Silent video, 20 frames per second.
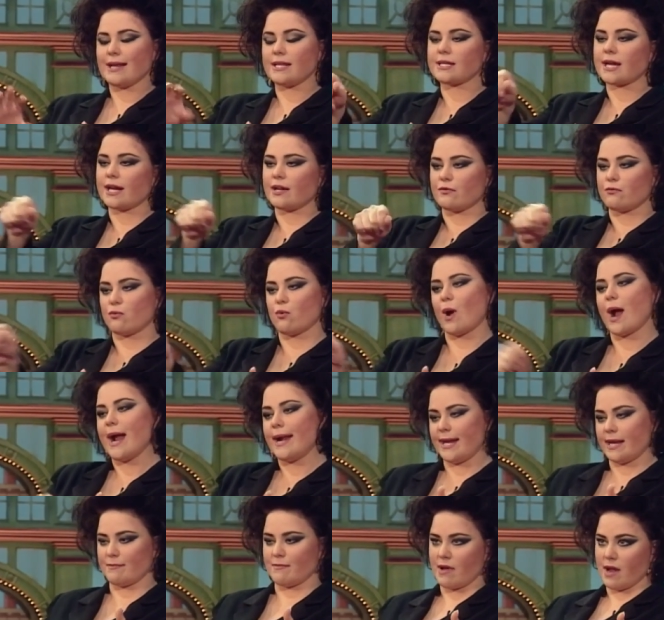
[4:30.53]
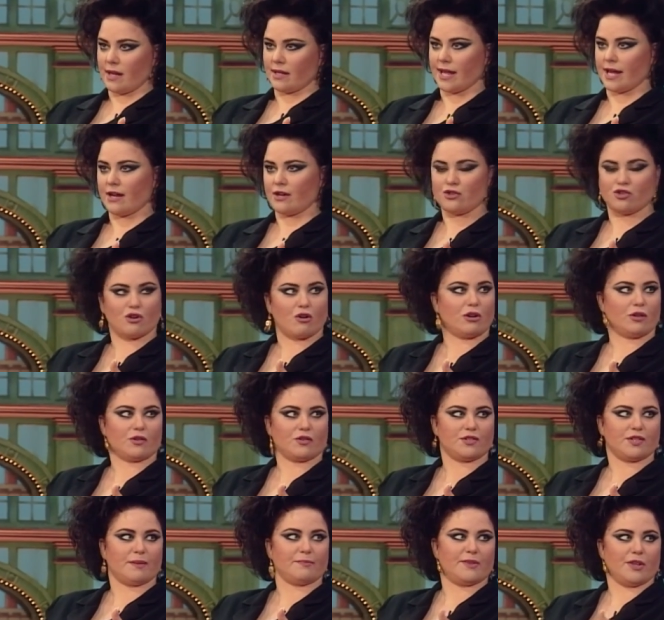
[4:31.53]
I just kind of write in mine like a journal
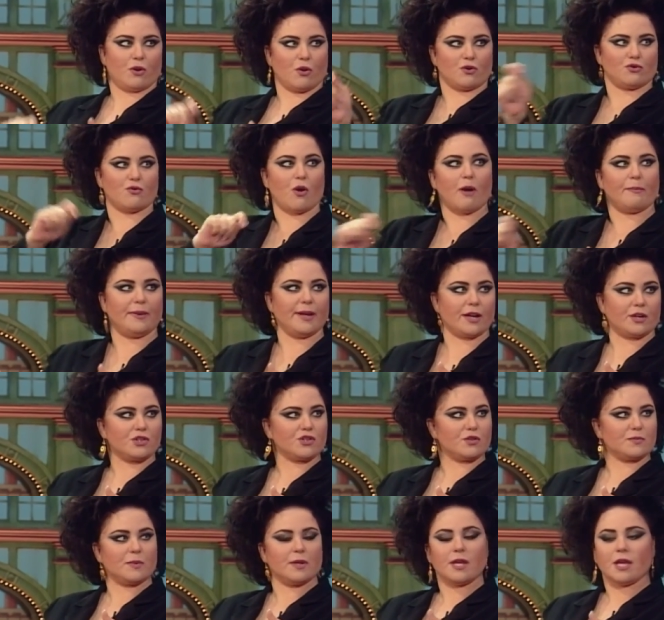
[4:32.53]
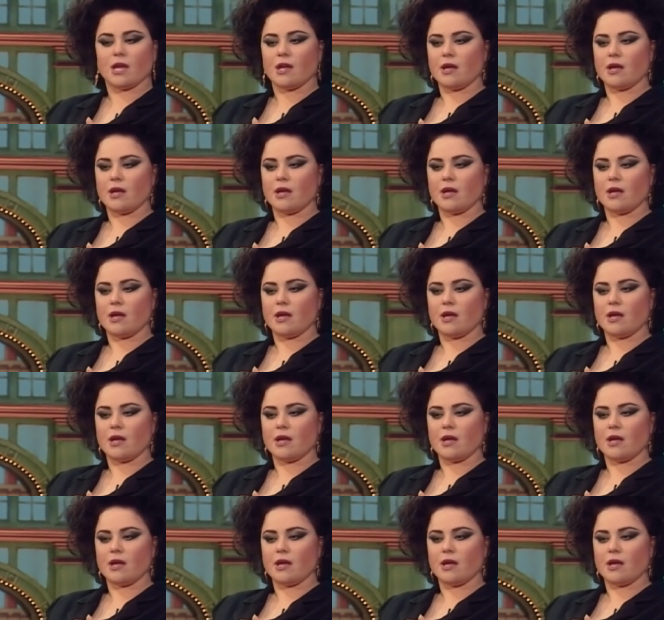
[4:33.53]
or something, or draw pictures.